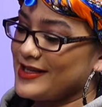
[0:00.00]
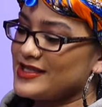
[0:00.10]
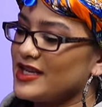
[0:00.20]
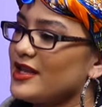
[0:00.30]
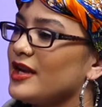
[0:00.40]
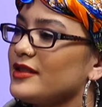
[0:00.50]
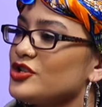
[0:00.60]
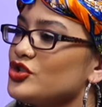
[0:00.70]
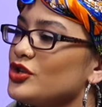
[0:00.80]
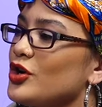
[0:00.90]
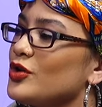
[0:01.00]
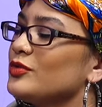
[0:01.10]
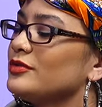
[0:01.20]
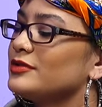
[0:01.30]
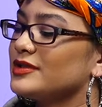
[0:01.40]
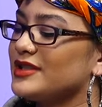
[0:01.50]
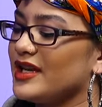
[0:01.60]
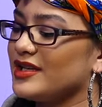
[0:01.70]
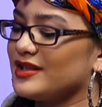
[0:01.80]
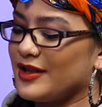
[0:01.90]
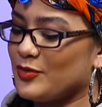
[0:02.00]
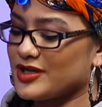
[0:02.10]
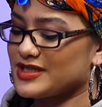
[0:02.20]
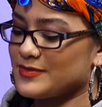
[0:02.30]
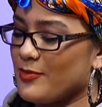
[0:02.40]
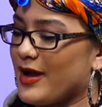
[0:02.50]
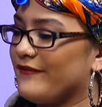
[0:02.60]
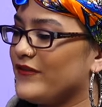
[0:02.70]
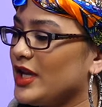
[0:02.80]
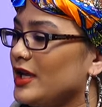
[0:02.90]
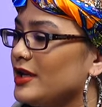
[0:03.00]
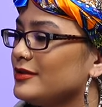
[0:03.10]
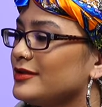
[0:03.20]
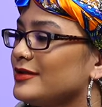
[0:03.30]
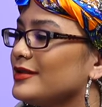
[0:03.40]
They like say what? A lot of things. You know, like they want to smell my feet.